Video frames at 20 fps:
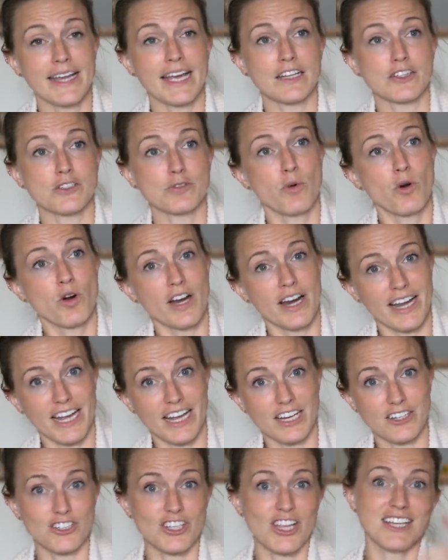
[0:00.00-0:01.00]
catch more, I
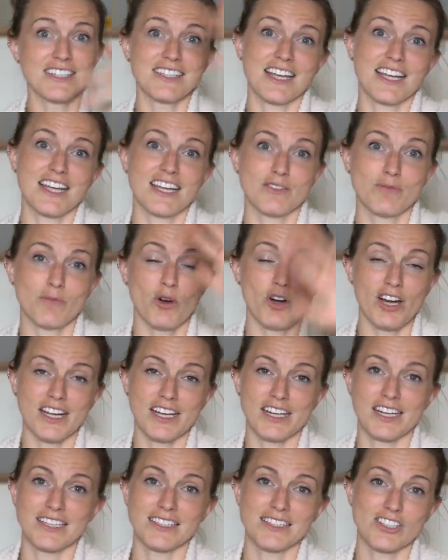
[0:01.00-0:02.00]
catch less, I catch more, I
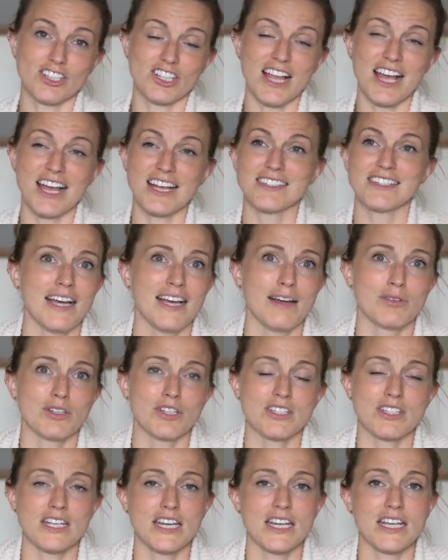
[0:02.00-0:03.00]
catch less. And we're
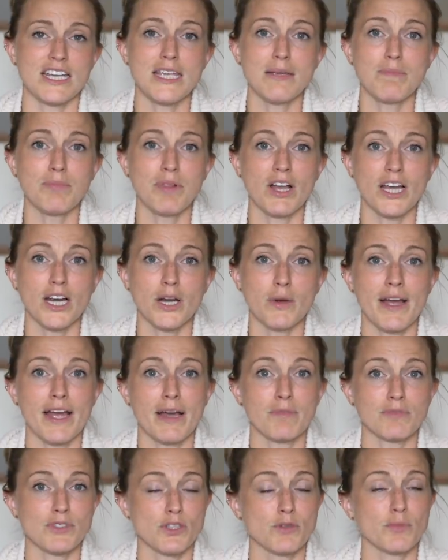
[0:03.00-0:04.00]
just gonna keep plugging away.
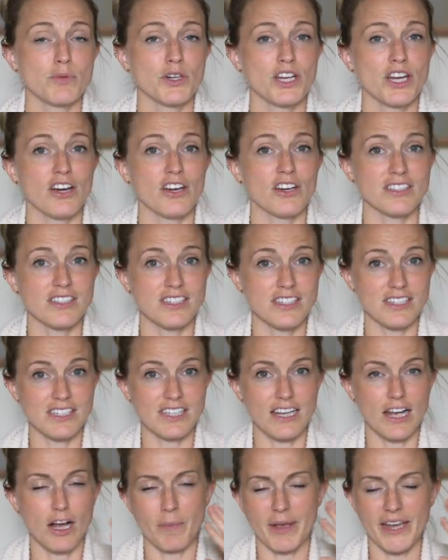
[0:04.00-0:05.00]
I'm super curious to
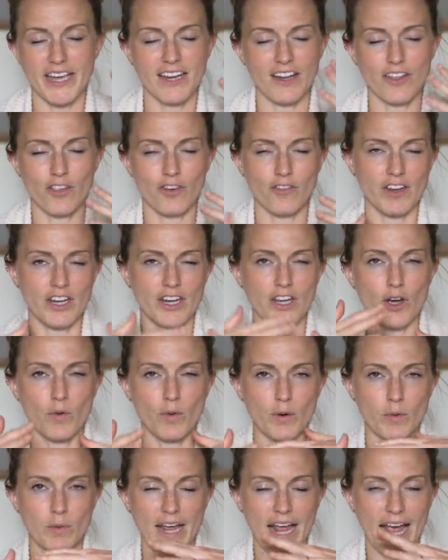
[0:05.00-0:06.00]
see. I'll make another video
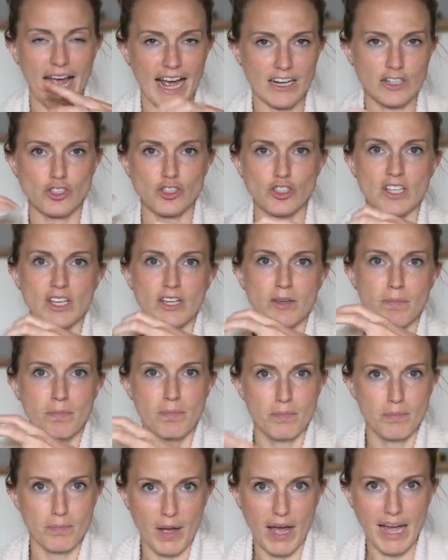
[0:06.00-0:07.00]
when we actually
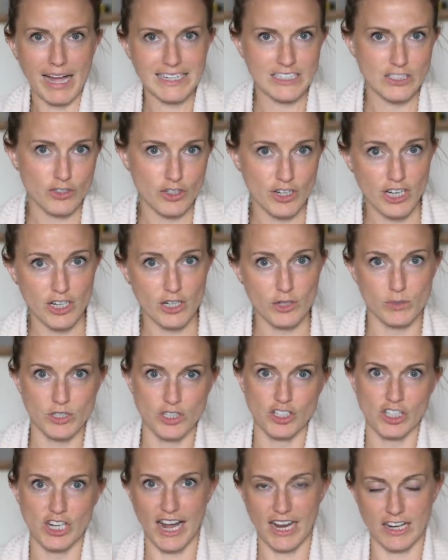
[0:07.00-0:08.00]
potty train or when
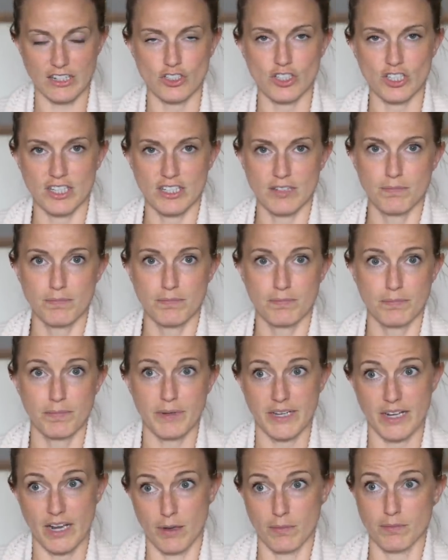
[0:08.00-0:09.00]
she actually
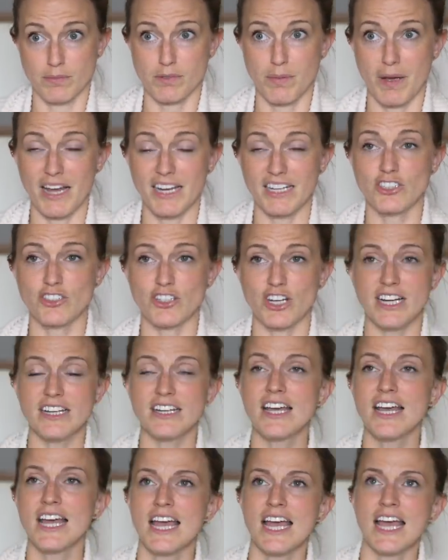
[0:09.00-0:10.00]
becomes potty
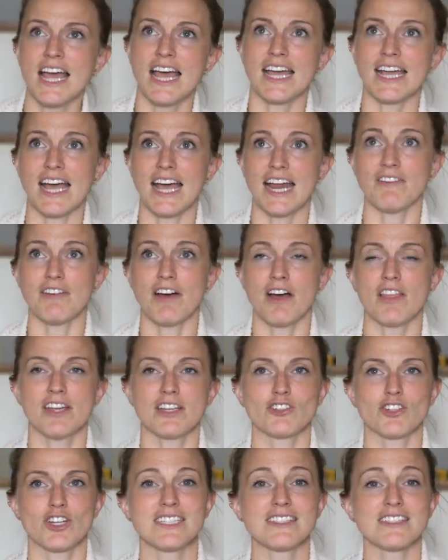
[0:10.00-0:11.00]
trained and kind of how
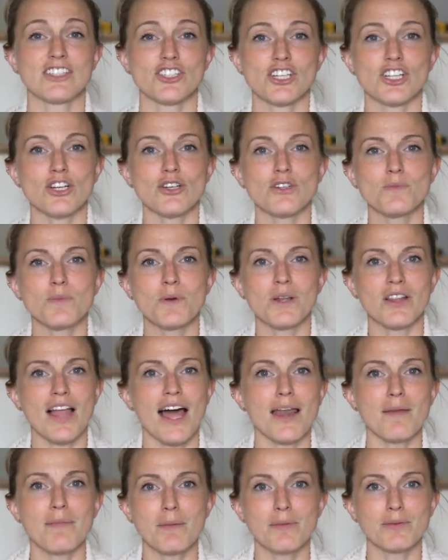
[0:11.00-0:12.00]
that transition goes. But a
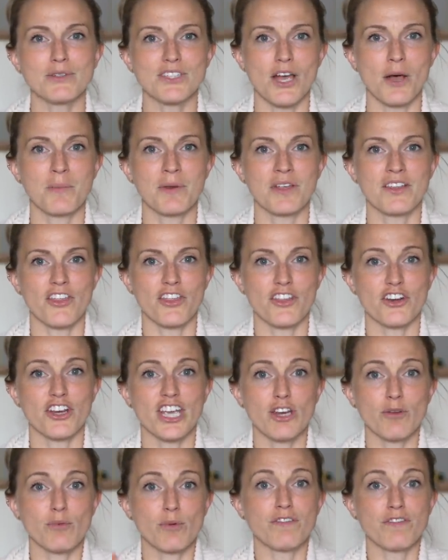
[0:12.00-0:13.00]
lot of people tell me that their
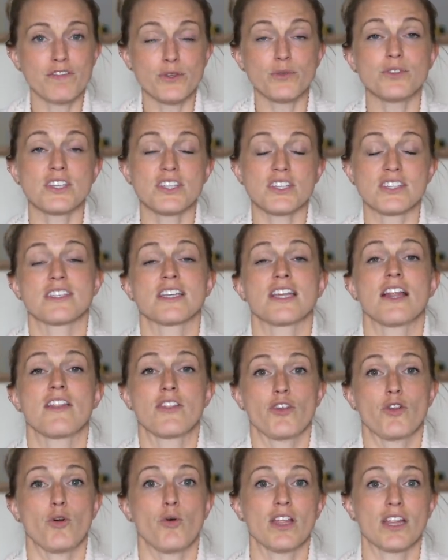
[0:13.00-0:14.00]
kid refuses to sit on
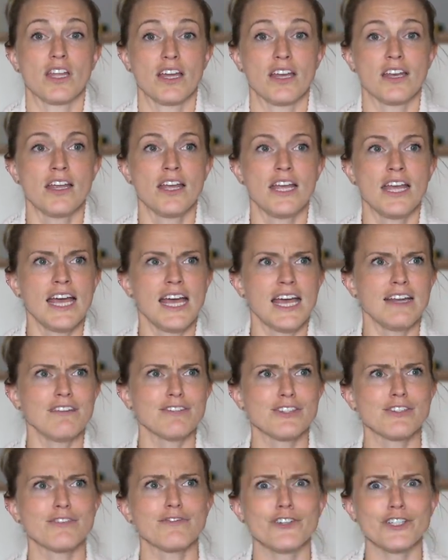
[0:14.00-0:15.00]
the toilet. And if
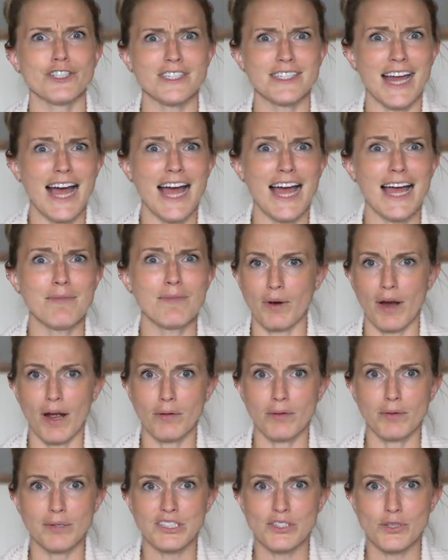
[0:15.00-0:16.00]
it's the first time,
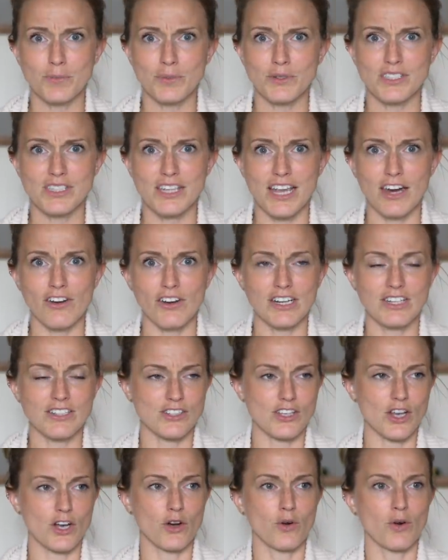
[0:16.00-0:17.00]
probably super scary.
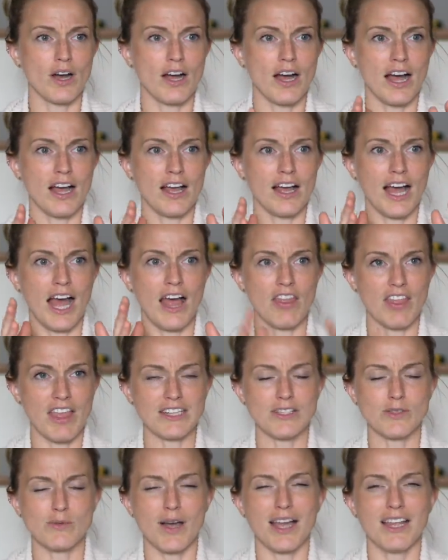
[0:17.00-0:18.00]
So
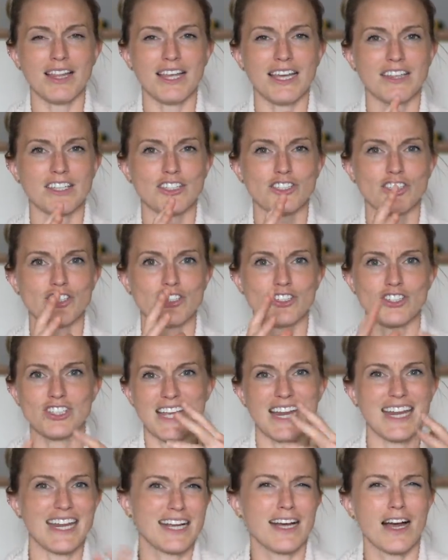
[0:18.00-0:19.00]
that's why I like that she's just
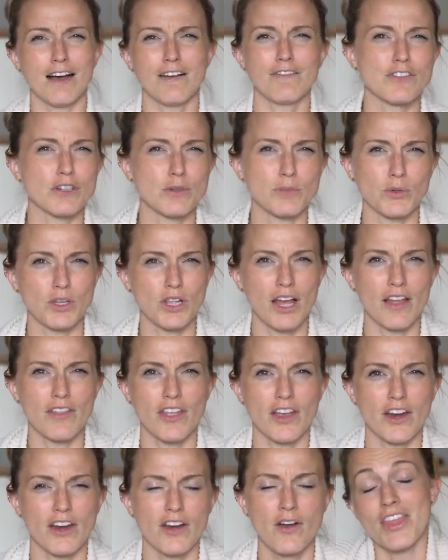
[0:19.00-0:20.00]
getting comfortable on
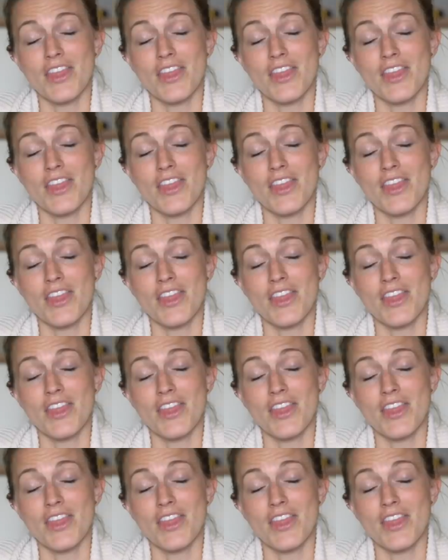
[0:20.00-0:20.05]
there.